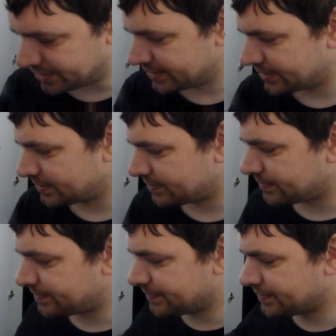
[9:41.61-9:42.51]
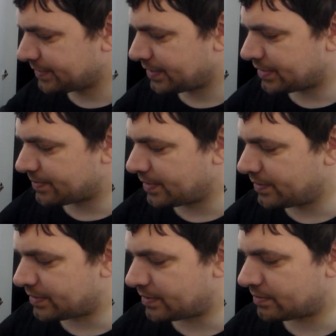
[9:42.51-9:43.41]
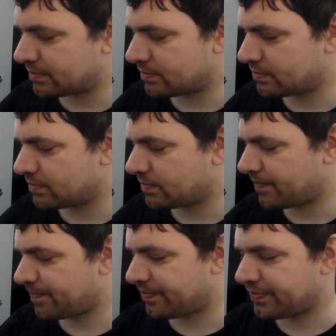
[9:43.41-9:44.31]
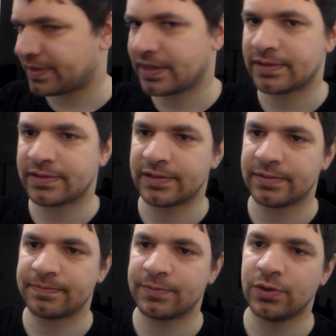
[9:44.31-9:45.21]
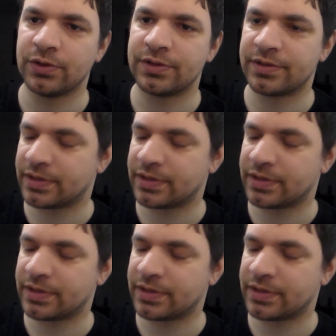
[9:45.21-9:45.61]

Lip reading: I suppose it's a good